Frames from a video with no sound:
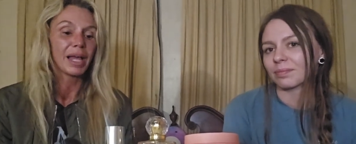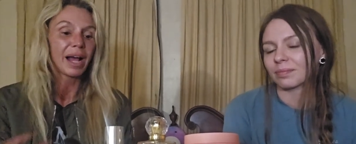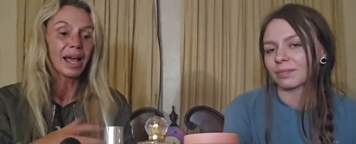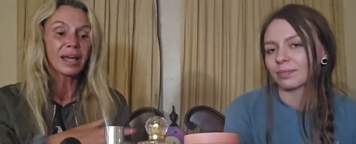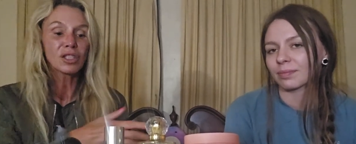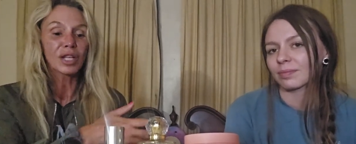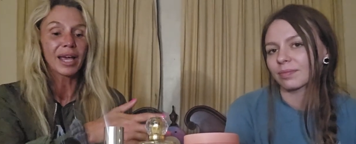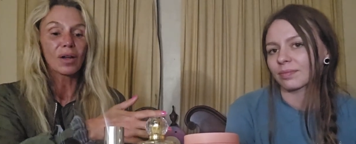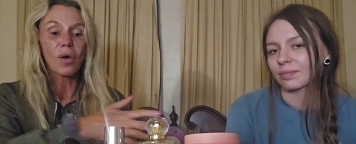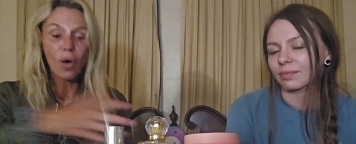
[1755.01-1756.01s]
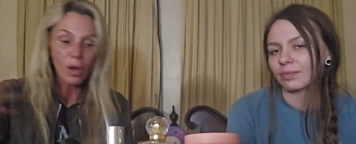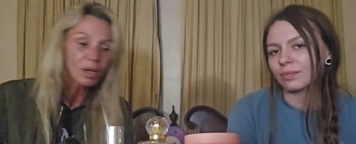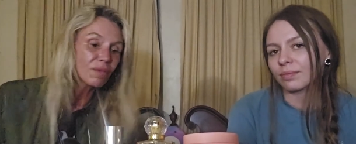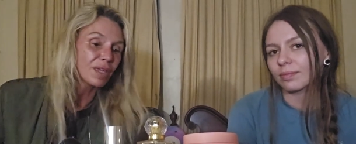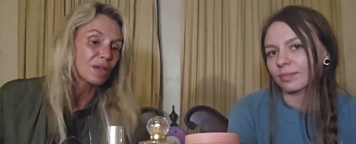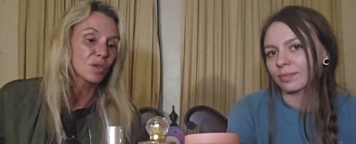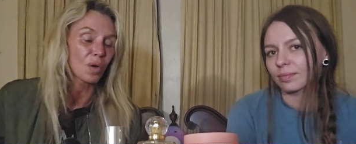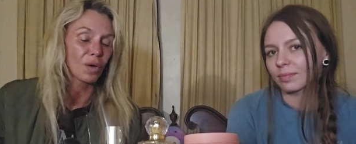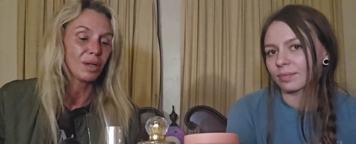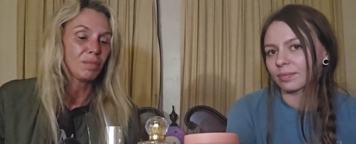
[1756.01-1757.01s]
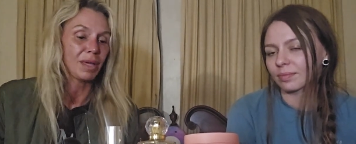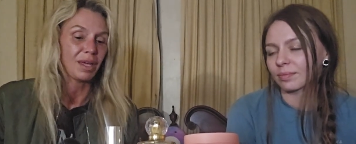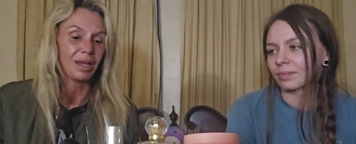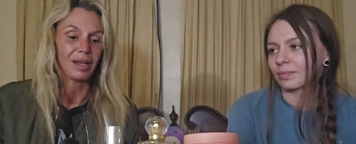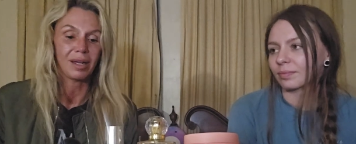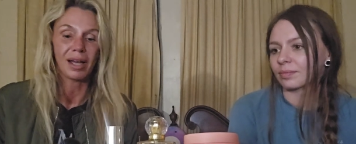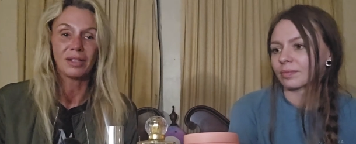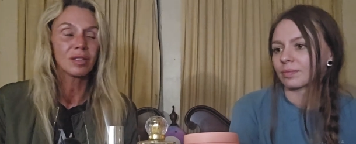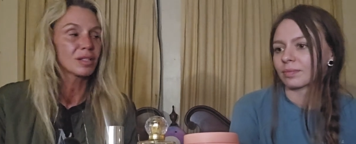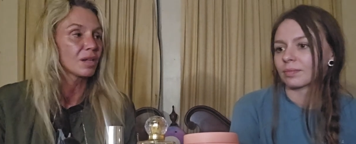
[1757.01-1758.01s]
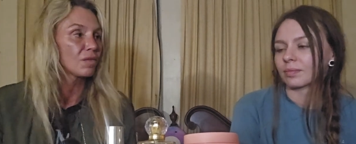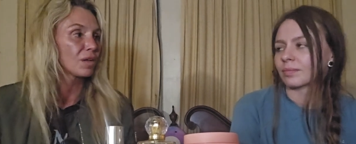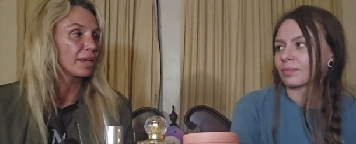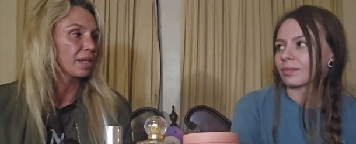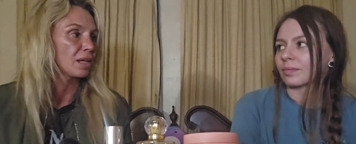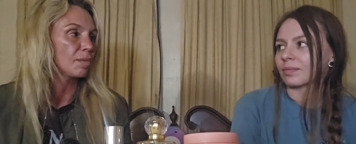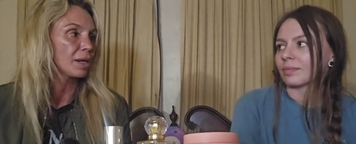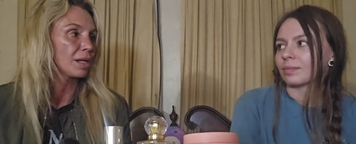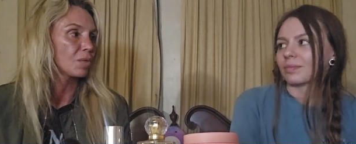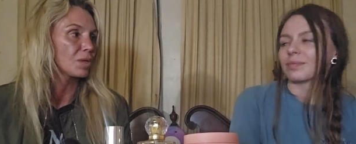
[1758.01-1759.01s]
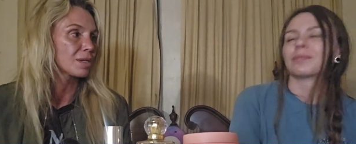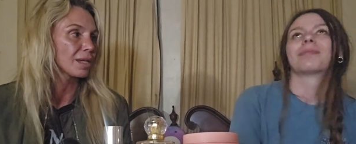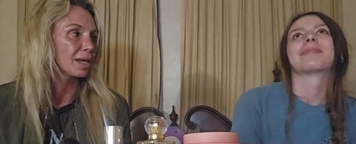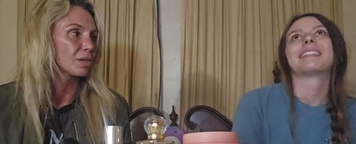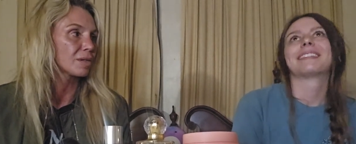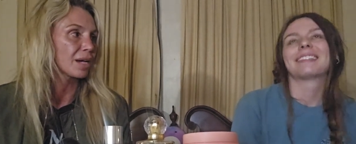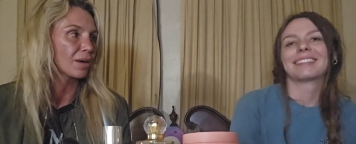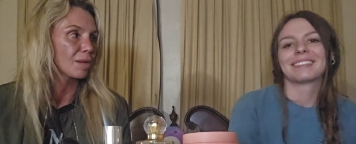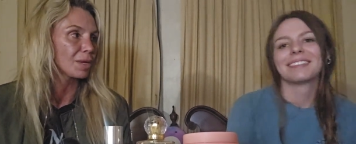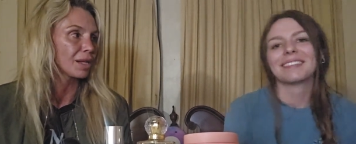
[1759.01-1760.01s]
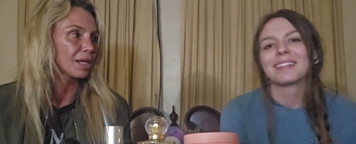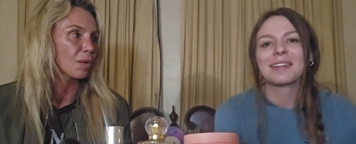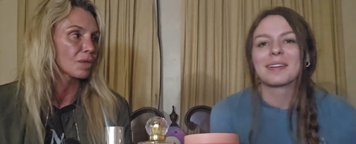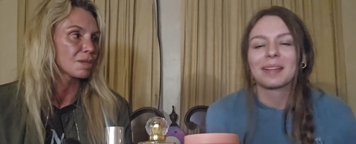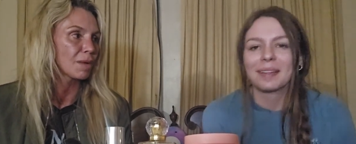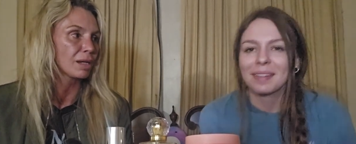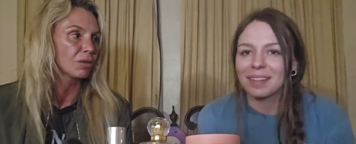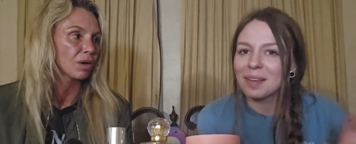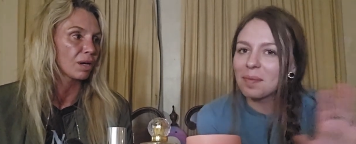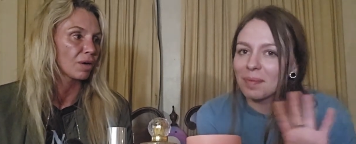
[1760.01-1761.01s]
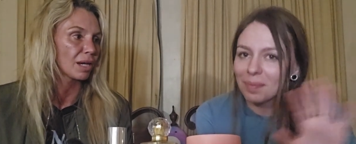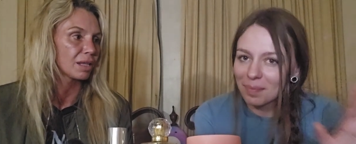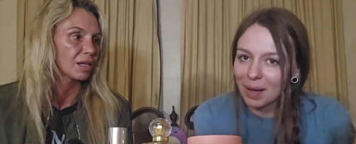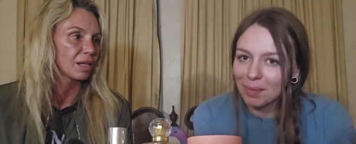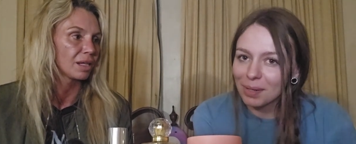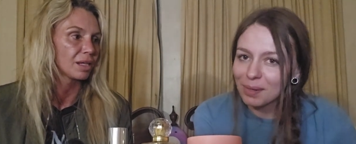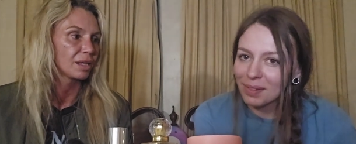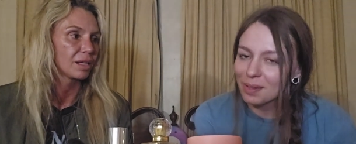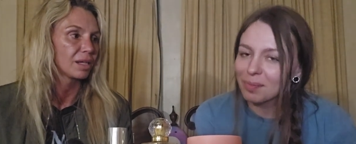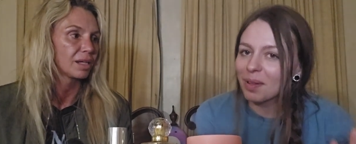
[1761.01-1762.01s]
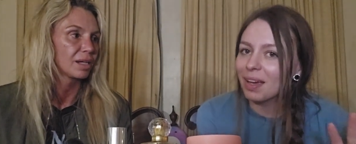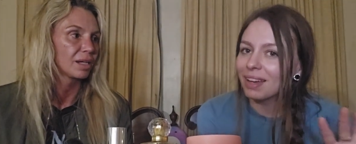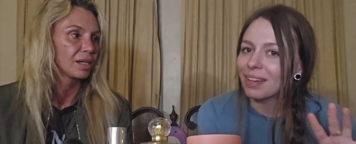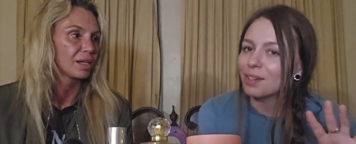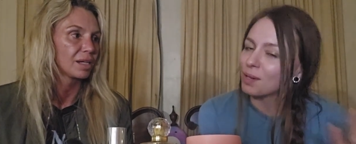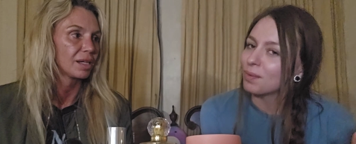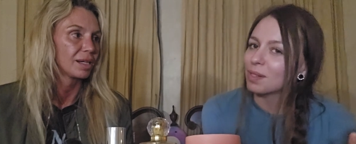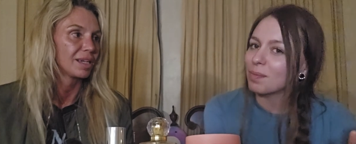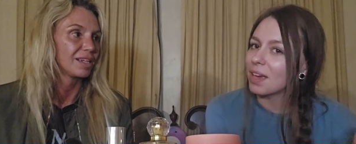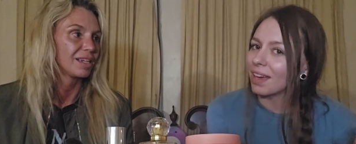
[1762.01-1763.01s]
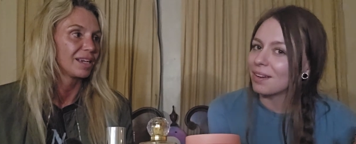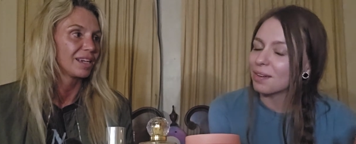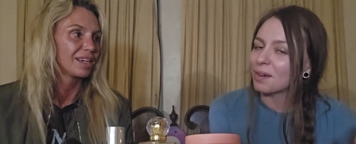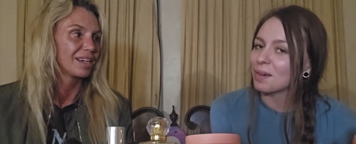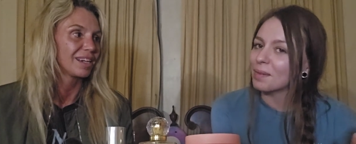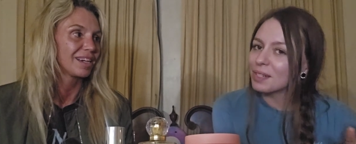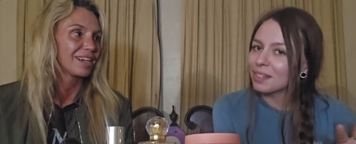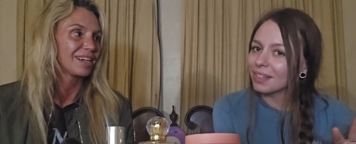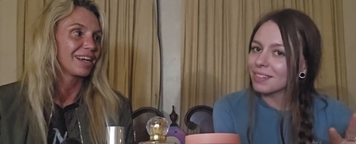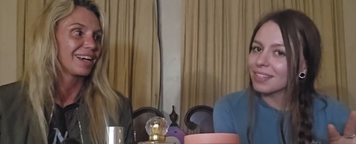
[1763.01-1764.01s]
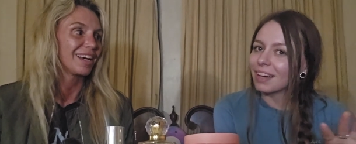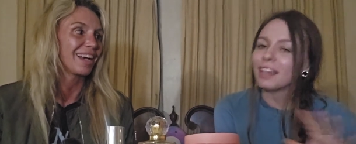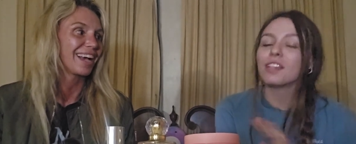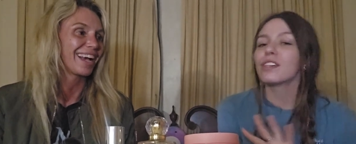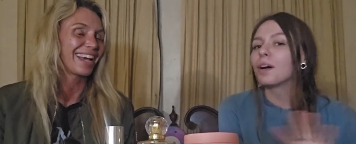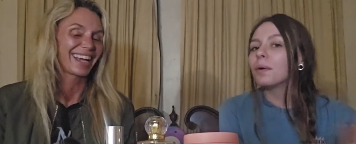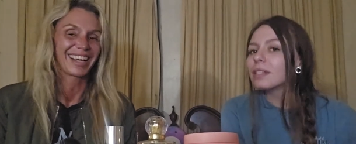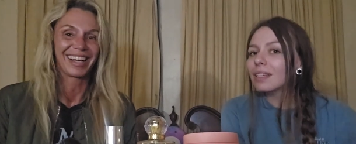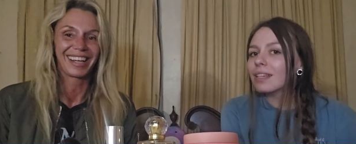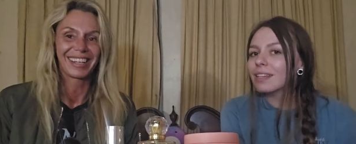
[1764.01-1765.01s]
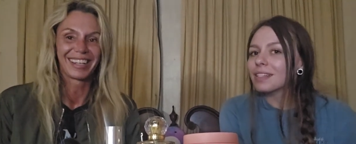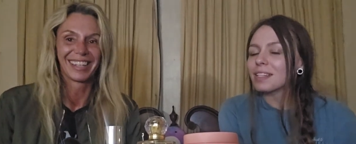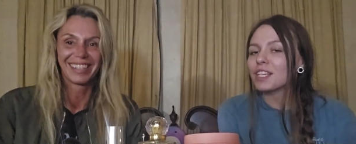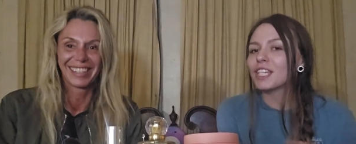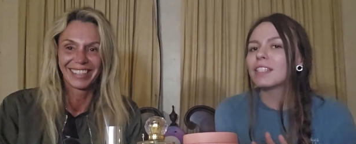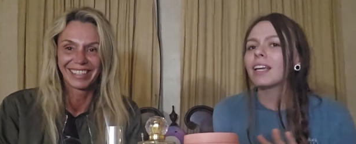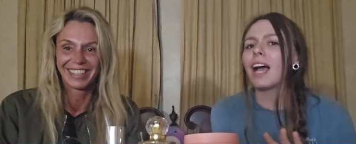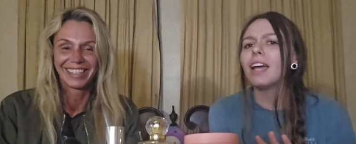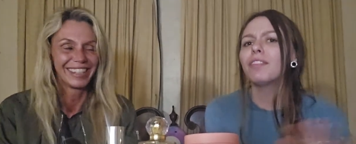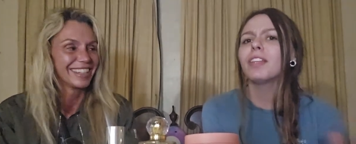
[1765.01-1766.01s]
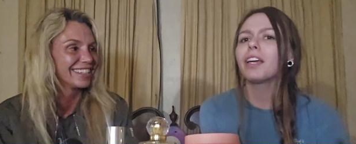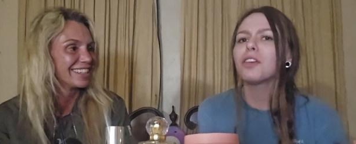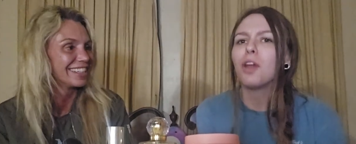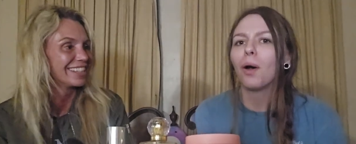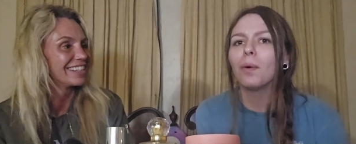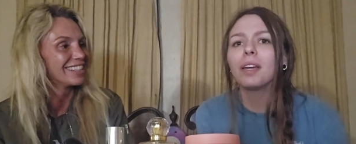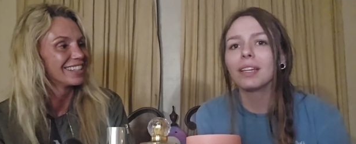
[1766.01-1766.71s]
Speaker 1: and I actually had all of these on me, and I just didn't feel like anybody was like staring at me like I was smelling
Speaker 2: great or anything. Mom goes blind and she wants to be a head turner when she goes out, and she always is. And she's like, I feel like no one